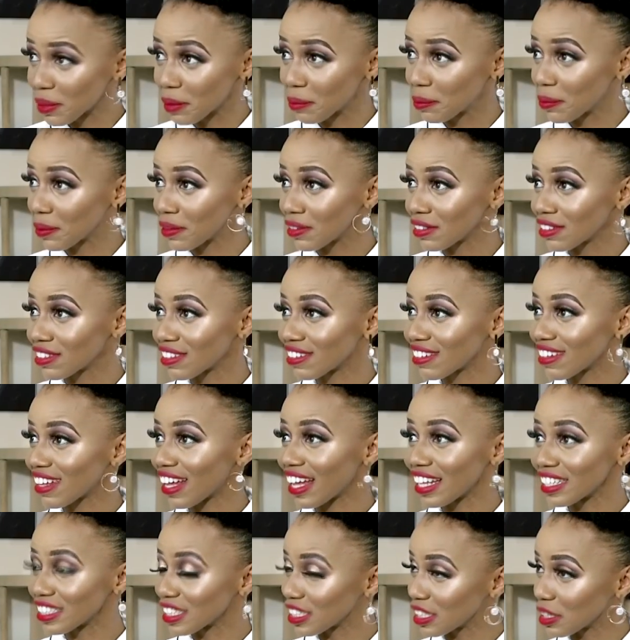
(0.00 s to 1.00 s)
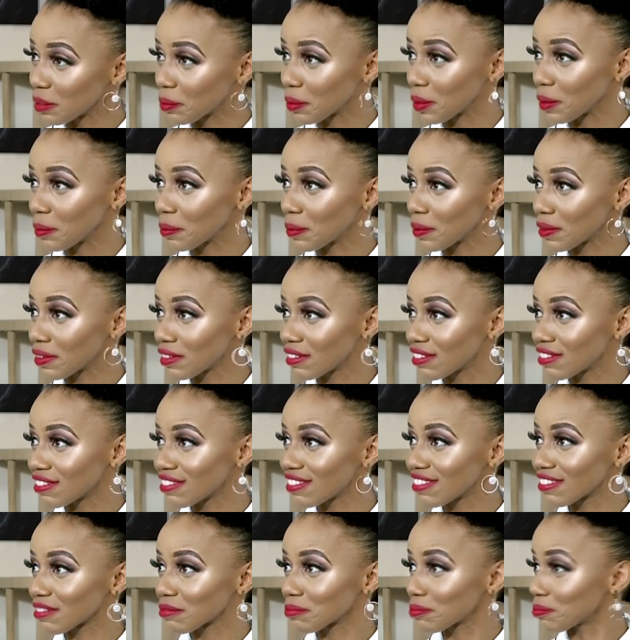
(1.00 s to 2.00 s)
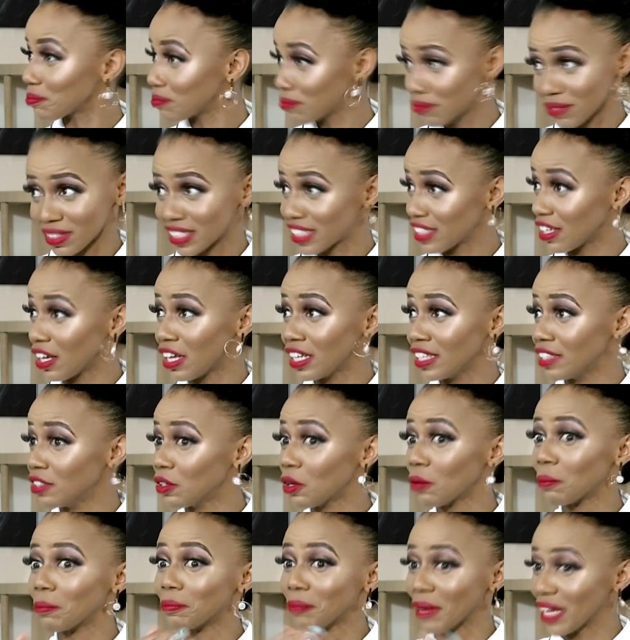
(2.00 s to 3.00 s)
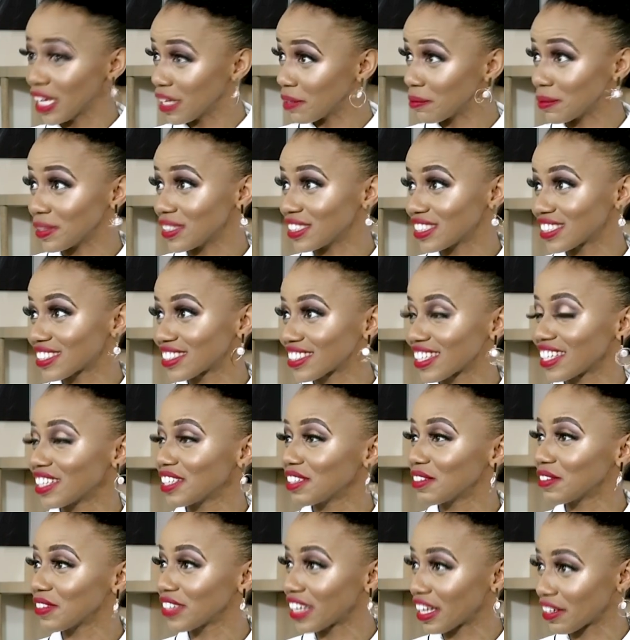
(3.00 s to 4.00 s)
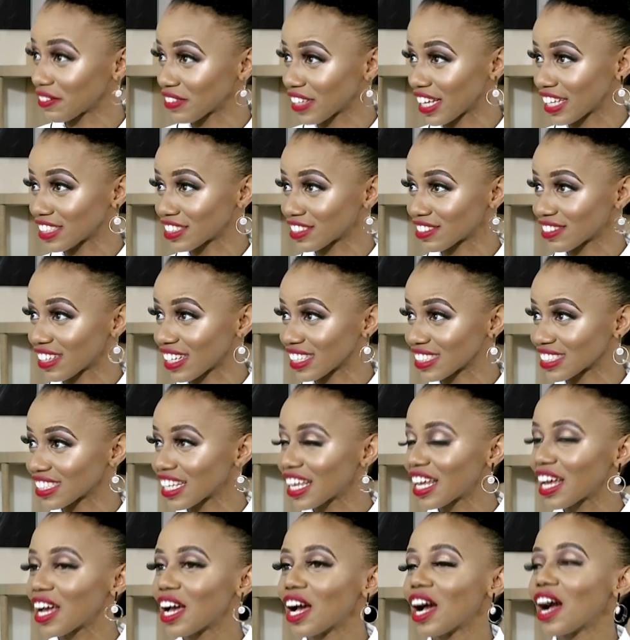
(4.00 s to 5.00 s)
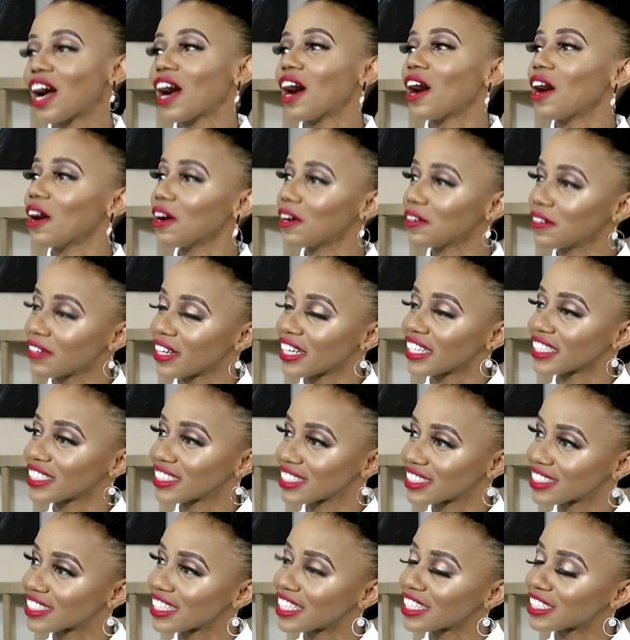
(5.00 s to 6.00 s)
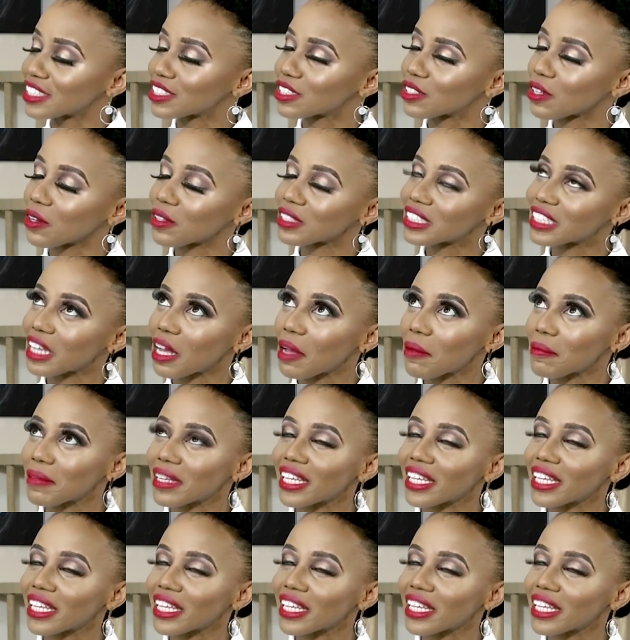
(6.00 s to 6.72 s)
people, elderly people, you know, babies can even have cataracts. All right, so tell